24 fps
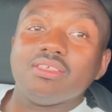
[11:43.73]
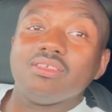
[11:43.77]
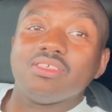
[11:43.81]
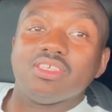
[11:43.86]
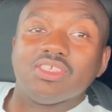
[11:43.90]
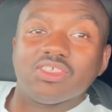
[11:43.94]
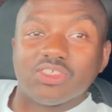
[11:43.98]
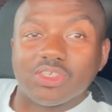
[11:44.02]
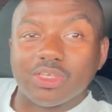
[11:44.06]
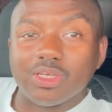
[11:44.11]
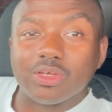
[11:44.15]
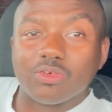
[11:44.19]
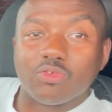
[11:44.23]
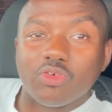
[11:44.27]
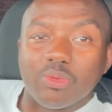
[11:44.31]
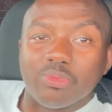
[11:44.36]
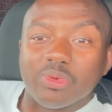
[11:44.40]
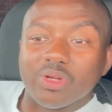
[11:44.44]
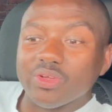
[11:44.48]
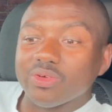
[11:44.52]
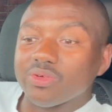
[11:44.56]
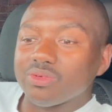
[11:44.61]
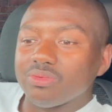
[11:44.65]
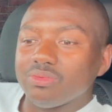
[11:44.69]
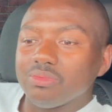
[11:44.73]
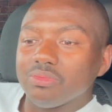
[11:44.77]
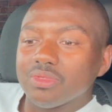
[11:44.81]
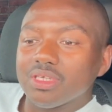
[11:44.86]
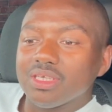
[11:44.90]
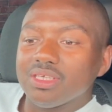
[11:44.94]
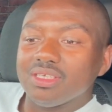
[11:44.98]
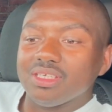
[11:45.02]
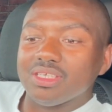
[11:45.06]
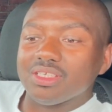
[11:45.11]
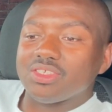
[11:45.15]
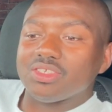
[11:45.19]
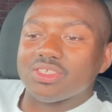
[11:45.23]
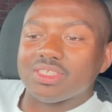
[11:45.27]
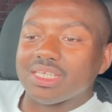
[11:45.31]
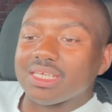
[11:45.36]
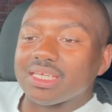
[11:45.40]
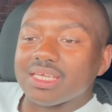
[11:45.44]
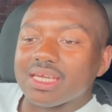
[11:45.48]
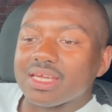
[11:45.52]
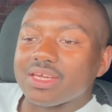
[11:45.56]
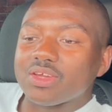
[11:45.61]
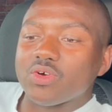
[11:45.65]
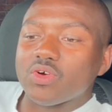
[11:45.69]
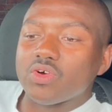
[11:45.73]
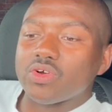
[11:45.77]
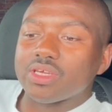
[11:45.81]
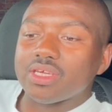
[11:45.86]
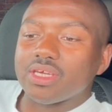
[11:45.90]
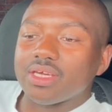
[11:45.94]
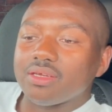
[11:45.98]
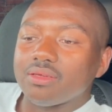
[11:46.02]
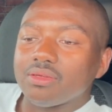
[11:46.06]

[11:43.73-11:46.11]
You're still a criminal. He just didn't get caught yet.